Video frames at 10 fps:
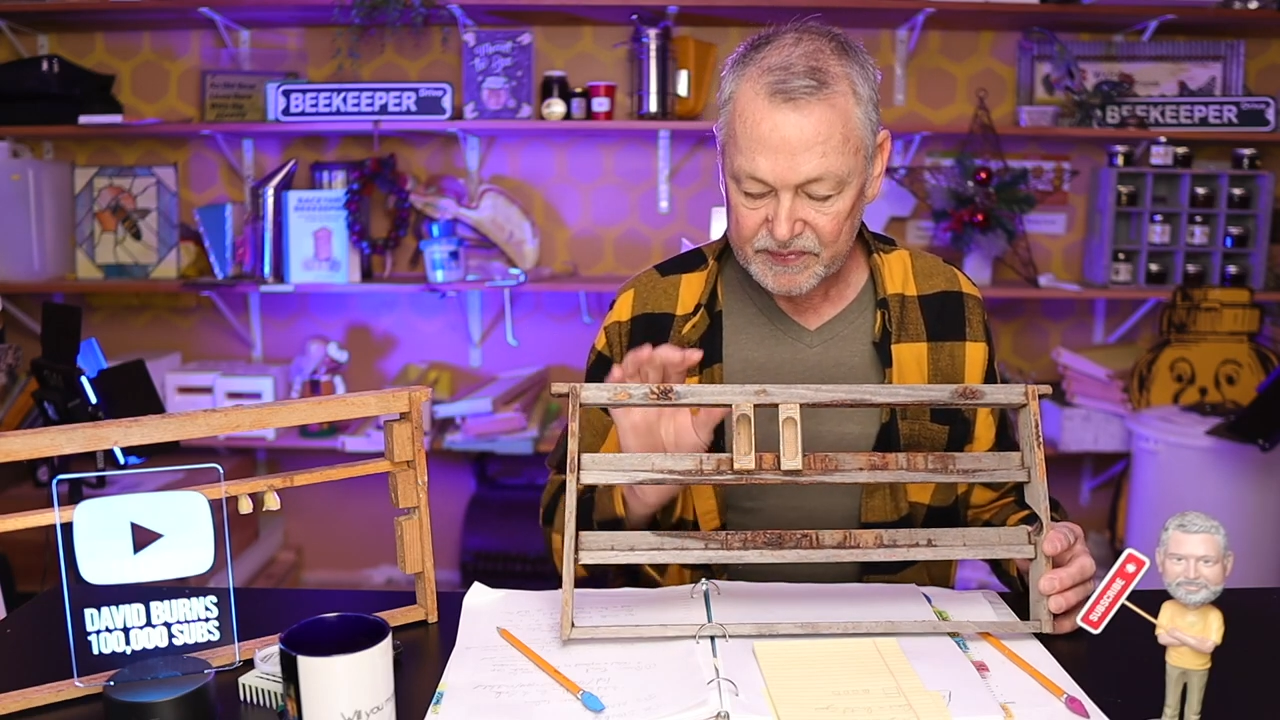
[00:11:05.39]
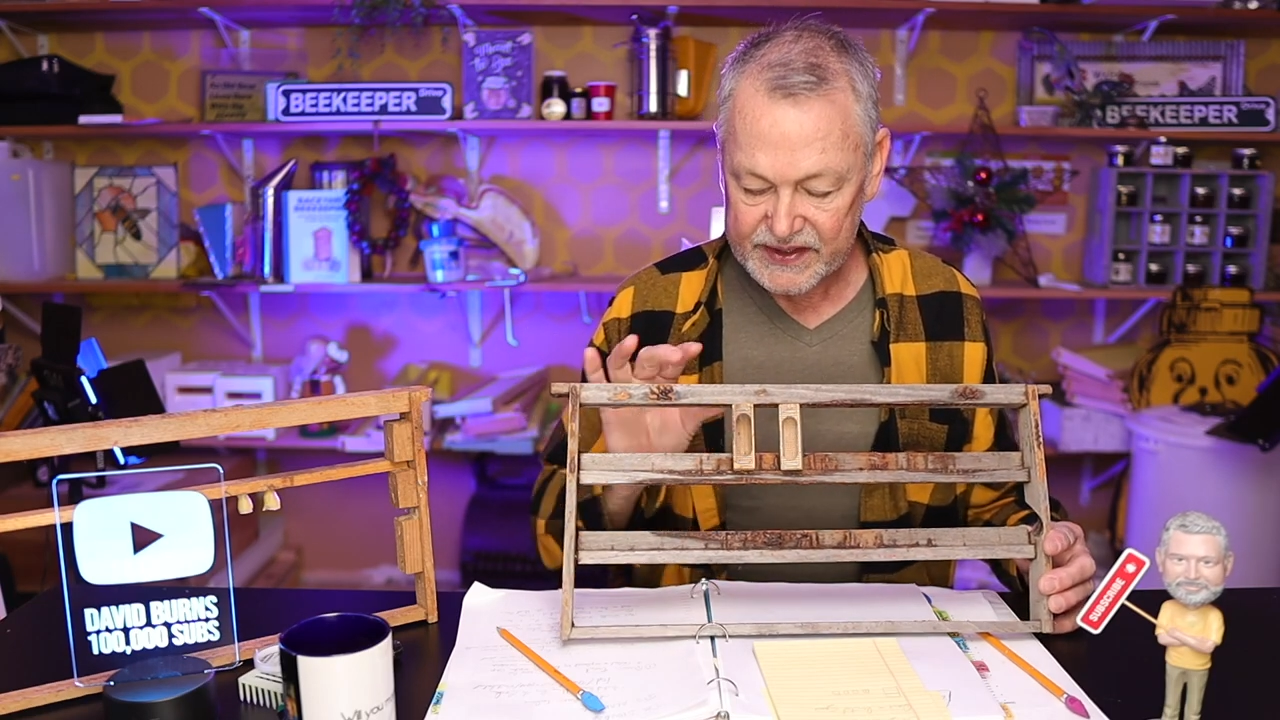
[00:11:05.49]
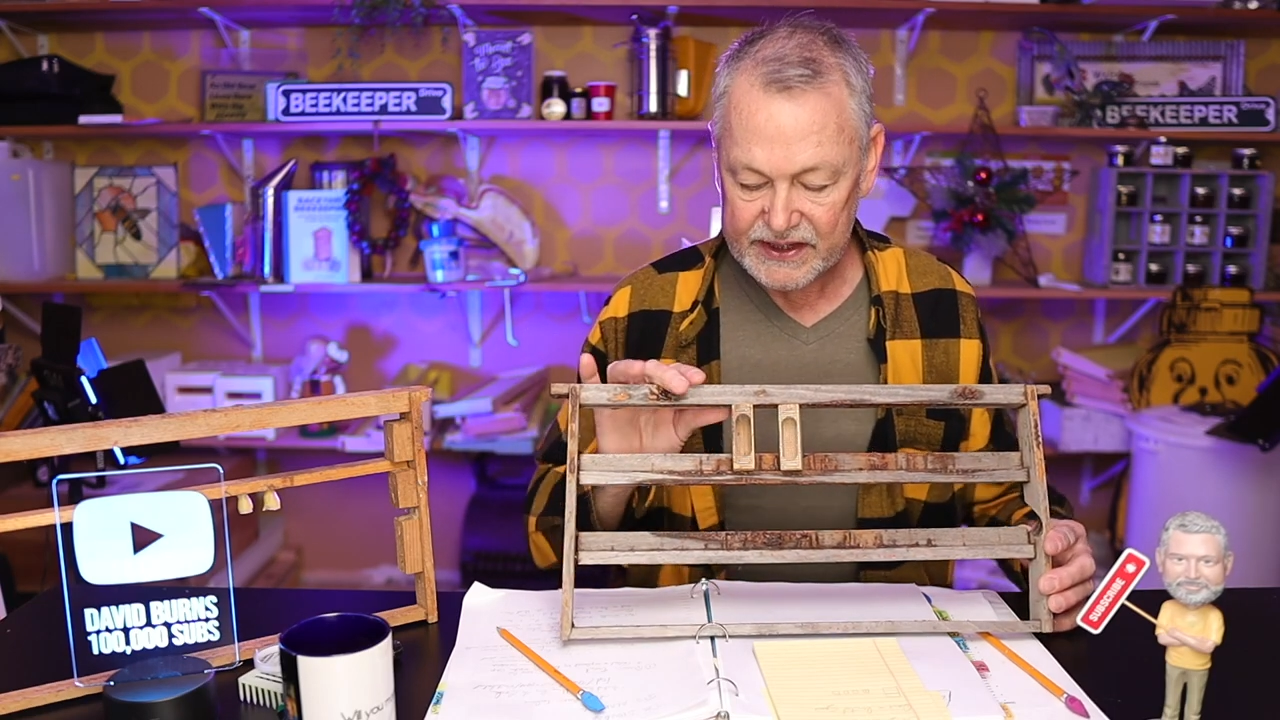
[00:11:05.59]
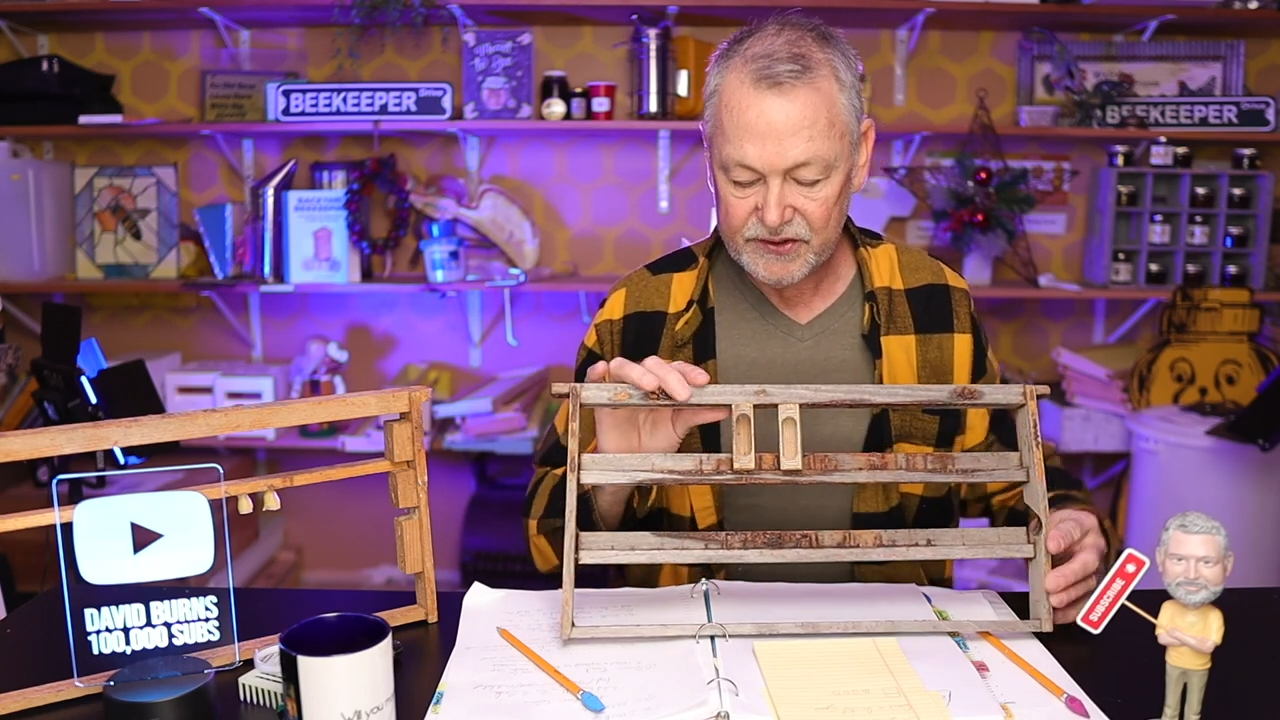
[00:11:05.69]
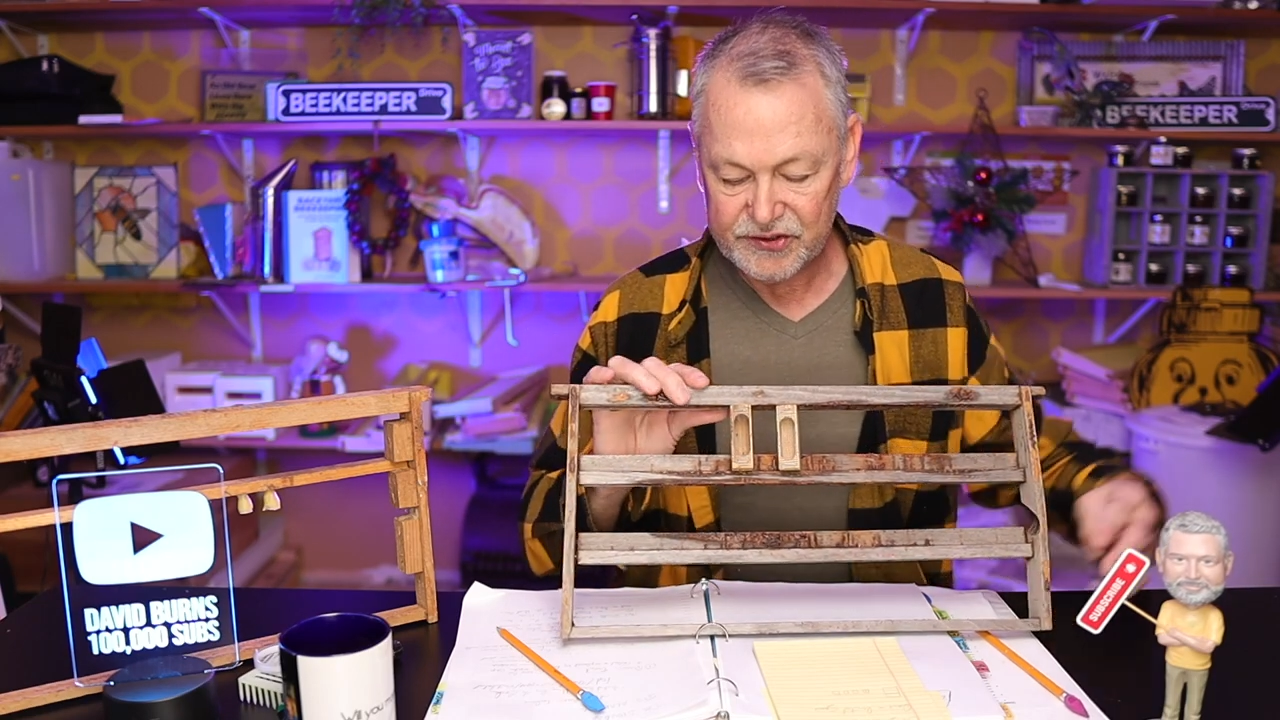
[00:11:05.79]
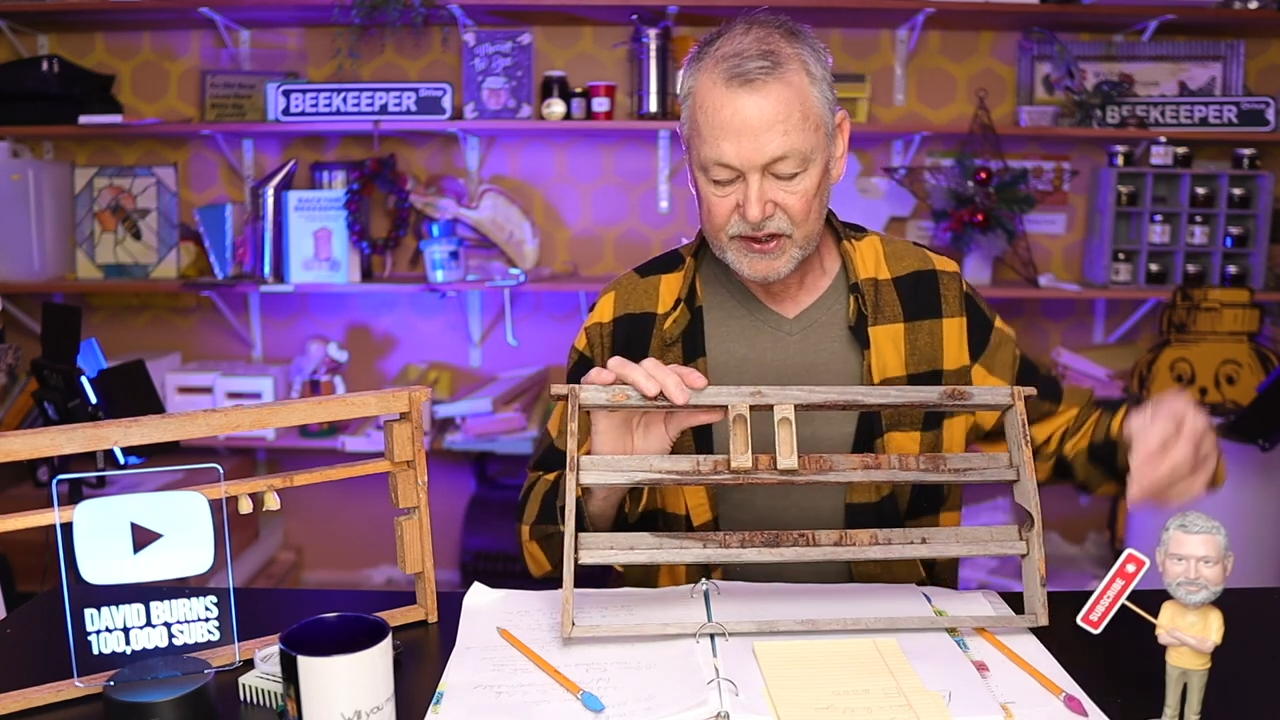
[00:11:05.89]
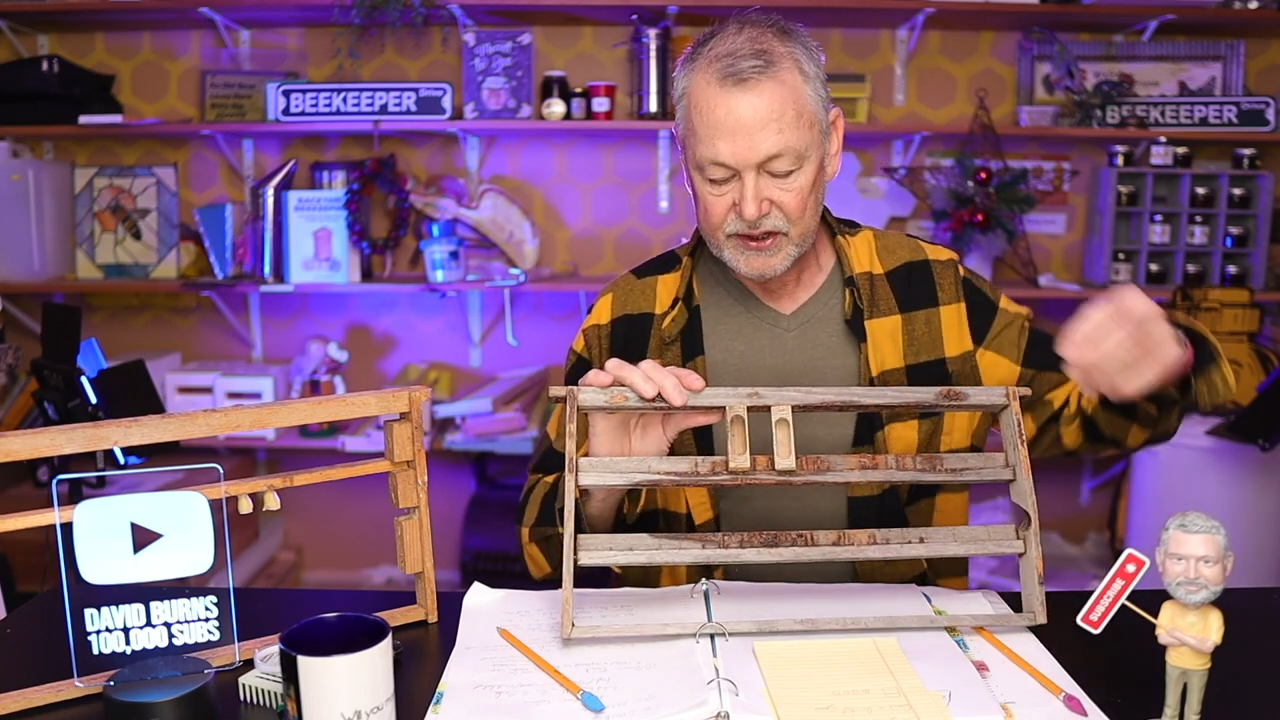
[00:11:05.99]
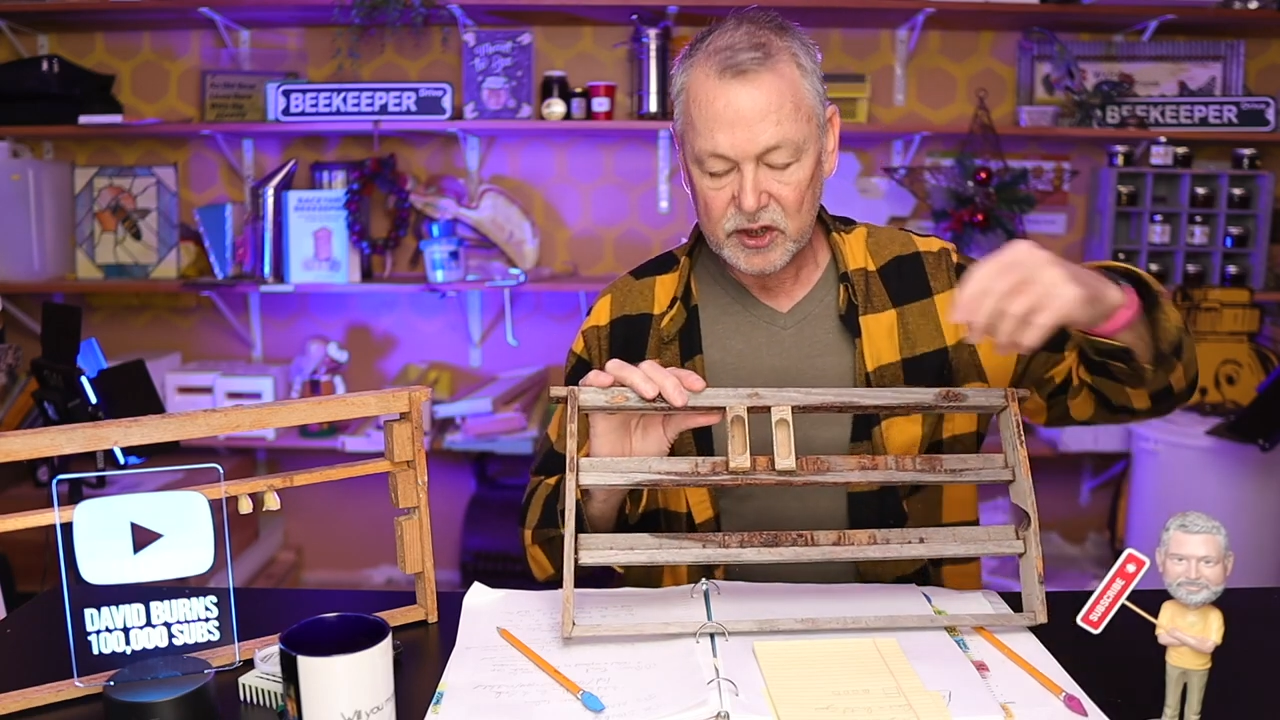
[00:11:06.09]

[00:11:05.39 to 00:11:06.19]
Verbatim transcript: these